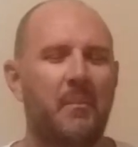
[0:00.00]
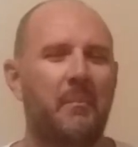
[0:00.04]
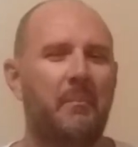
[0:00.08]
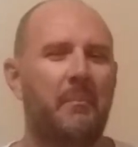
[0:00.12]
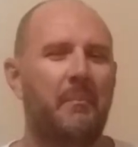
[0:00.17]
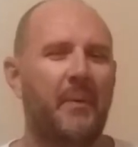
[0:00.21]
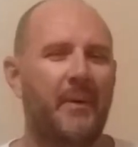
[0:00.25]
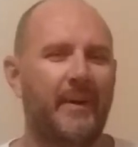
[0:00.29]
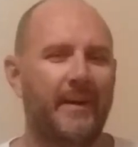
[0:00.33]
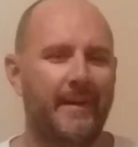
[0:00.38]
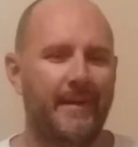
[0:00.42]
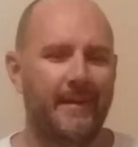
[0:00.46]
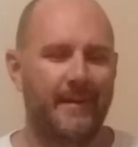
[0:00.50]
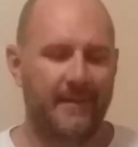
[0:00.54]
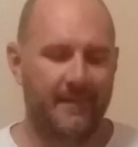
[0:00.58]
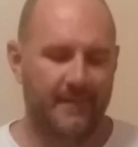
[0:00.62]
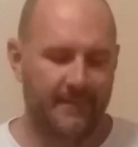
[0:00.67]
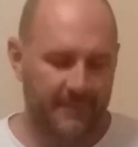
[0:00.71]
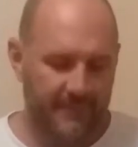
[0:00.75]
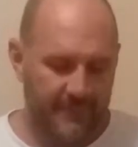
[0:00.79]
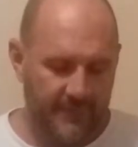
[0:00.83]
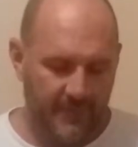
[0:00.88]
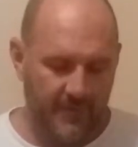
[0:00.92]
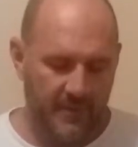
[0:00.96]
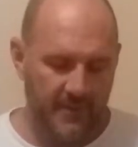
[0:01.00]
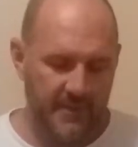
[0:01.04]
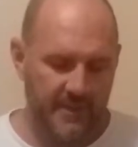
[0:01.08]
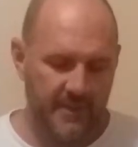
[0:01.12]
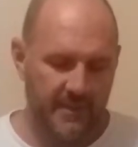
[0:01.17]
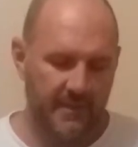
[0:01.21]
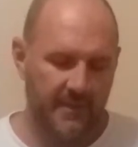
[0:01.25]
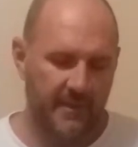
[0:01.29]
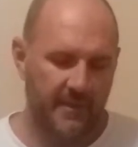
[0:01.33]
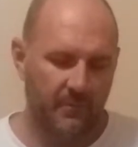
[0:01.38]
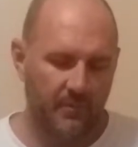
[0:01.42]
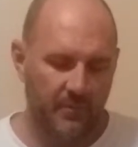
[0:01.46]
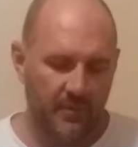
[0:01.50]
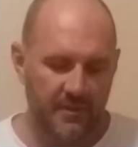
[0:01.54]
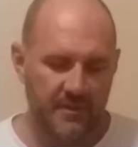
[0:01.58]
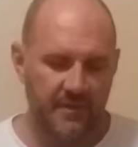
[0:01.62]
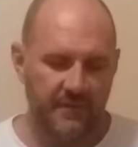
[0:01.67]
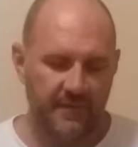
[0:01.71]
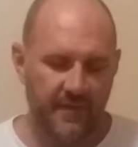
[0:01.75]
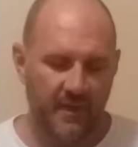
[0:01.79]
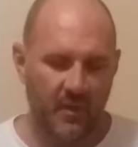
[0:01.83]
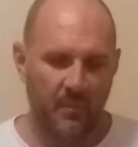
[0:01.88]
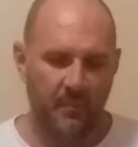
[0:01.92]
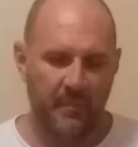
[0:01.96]
But unfortunately,
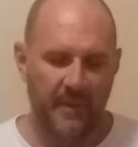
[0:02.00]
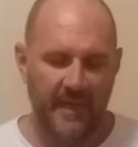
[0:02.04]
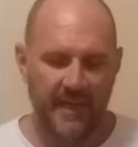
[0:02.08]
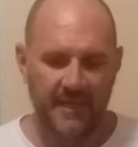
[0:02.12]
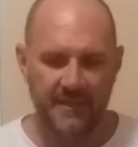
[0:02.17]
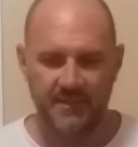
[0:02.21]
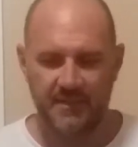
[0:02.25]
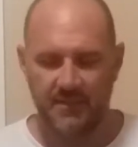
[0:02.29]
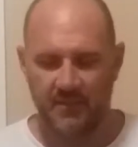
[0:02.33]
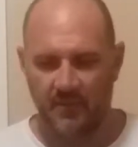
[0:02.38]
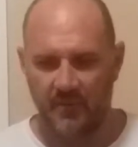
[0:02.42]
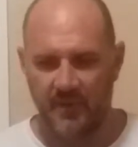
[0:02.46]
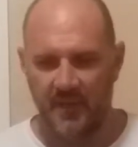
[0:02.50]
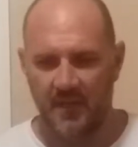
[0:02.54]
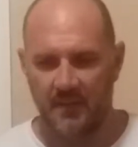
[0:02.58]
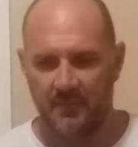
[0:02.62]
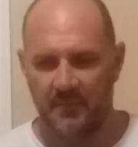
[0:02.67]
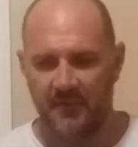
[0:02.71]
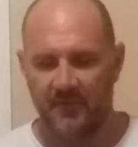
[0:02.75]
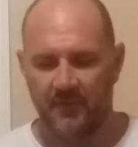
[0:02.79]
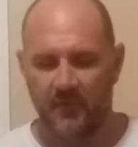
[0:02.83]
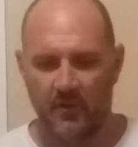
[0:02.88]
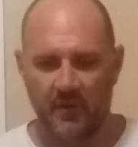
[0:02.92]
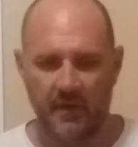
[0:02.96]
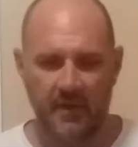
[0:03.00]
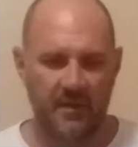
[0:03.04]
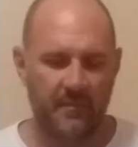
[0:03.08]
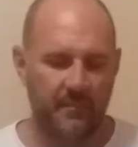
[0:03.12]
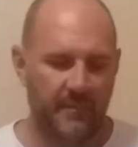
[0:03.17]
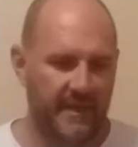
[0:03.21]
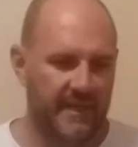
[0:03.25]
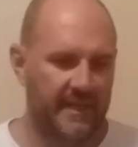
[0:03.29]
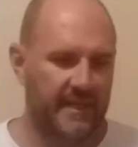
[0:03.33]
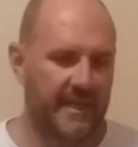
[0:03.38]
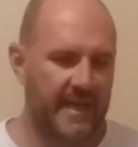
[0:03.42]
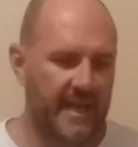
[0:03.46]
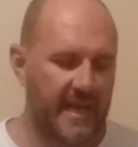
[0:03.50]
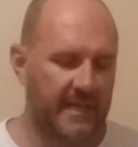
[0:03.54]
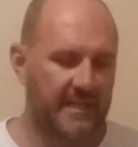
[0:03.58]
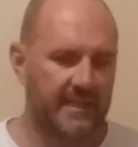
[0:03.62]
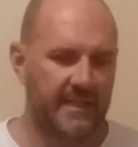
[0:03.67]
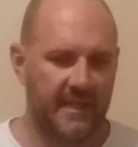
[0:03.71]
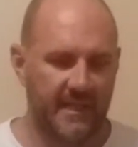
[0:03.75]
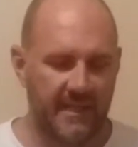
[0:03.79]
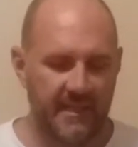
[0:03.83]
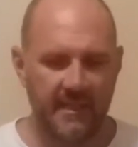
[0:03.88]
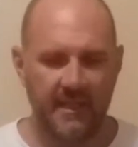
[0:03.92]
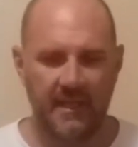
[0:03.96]
Roosevelt passed away before it could be enacted
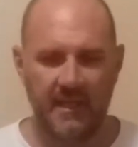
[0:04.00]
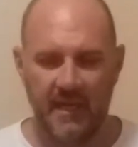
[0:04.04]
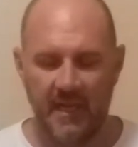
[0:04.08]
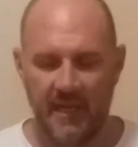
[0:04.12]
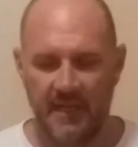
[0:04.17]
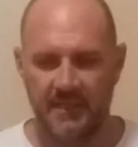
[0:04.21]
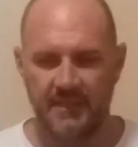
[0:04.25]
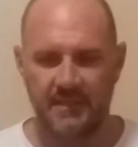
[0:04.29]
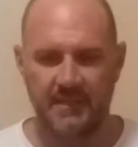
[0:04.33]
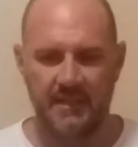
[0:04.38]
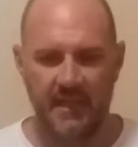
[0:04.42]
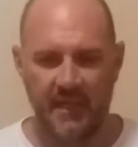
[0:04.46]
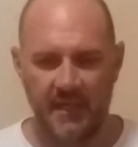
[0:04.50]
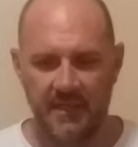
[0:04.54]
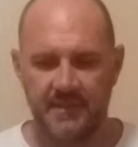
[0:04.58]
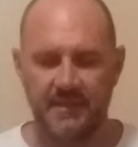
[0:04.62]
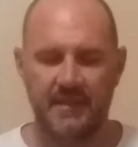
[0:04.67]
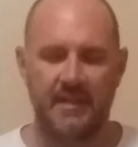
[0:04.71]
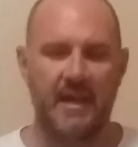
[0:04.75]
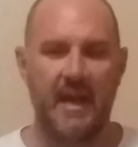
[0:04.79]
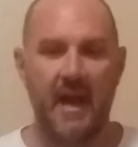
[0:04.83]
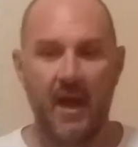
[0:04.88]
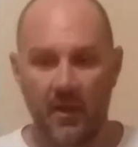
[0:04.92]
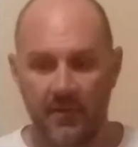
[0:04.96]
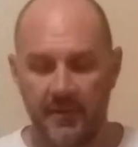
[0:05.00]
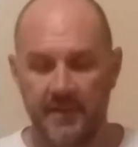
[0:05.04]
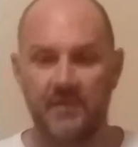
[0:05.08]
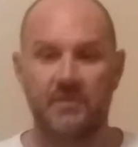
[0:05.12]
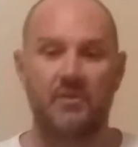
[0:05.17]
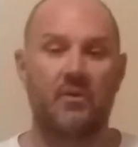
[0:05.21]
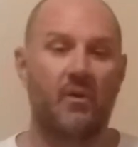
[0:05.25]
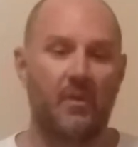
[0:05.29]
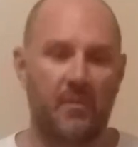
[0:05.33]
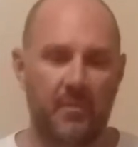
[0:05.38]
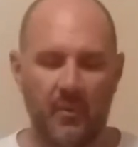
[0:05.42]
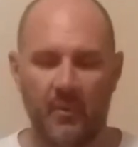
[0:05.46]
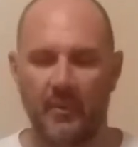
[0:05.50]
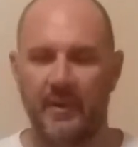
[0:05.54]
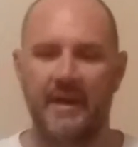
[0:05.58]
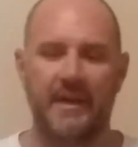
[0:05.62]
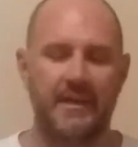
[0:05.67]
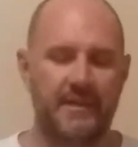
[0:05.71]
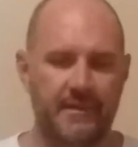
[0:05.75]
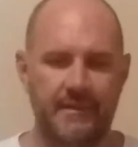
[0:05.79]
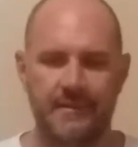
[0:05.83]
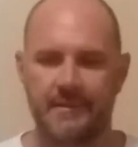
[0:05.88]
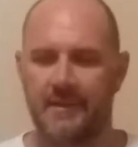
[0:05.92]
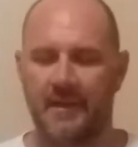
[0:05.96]
in the United States. And now these
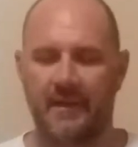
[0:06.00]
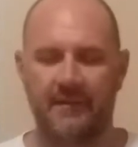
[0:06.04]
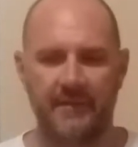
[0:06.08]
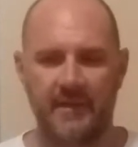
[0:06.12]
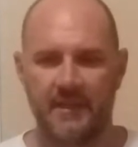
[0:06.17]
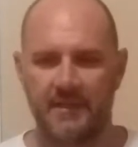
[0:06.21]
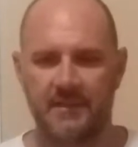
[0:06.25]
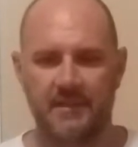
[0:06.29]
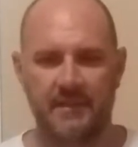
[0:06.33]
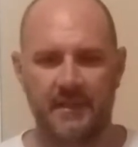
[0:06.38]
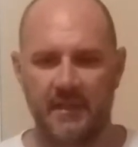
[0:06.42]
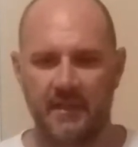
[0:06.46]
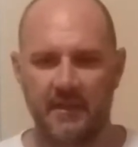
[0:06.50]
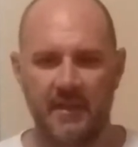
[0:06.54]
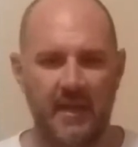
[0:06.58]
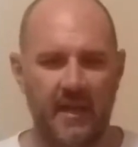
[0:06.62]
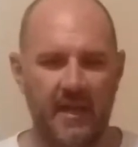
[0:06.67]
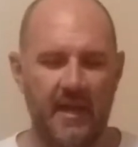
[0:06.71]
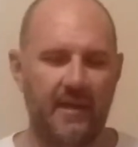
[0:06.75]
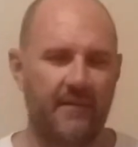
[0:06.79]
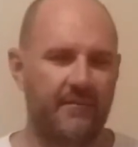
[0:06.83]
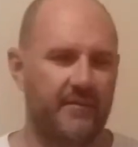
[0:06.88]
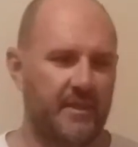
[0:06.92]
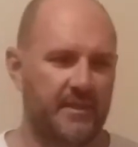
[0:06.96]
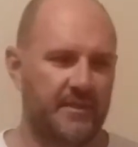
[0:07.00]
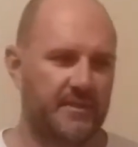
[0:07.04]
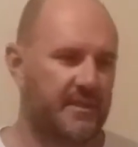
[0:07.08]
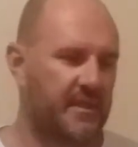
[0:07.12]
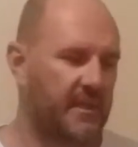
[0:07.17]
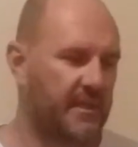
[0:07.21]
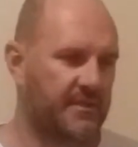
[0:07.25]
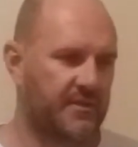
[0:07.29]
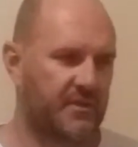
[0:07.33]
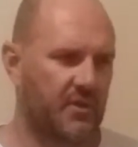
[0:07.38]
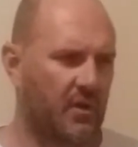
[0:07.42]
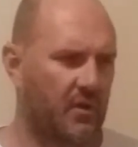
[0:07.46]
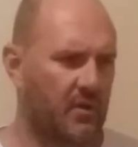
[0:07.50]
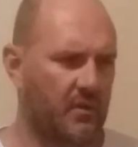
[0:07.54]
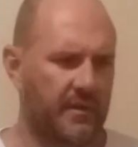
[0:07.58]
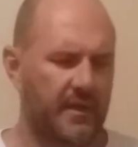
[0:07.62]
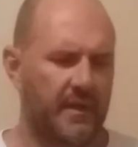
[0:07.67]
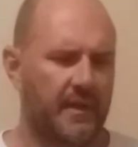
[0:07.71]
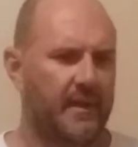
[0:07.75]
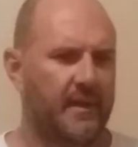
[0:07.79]
corporations, obviously, they have these things called,